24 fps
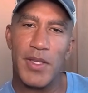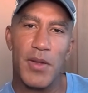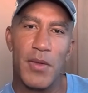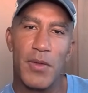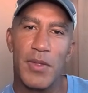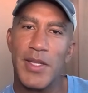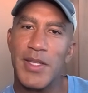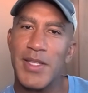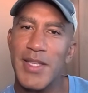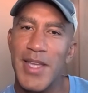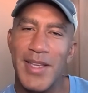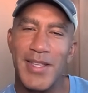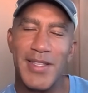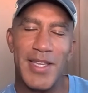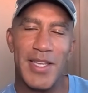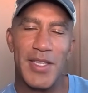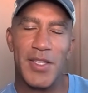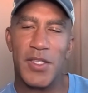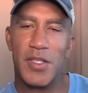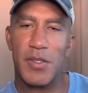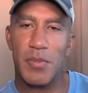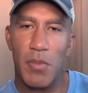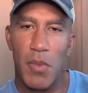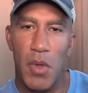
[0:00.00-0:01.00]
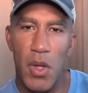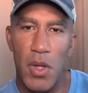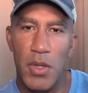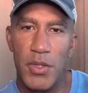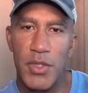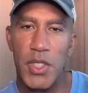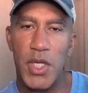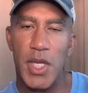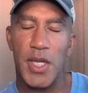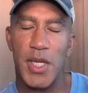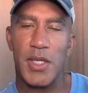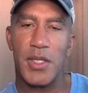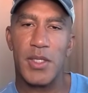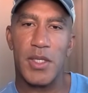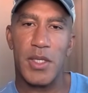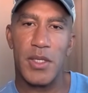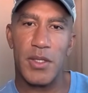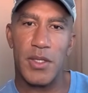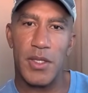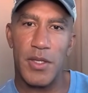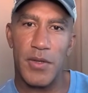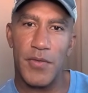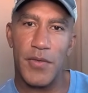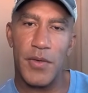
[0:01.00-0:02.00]
it only takes a small change
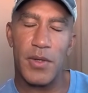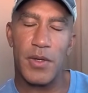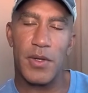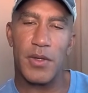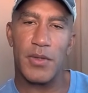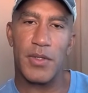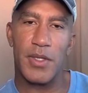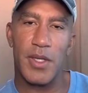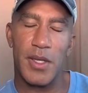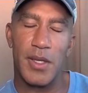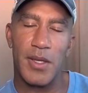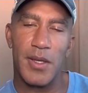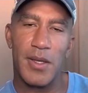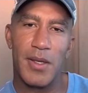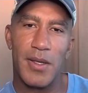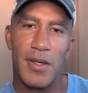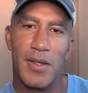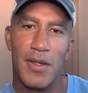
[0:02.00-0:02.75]
in difficulty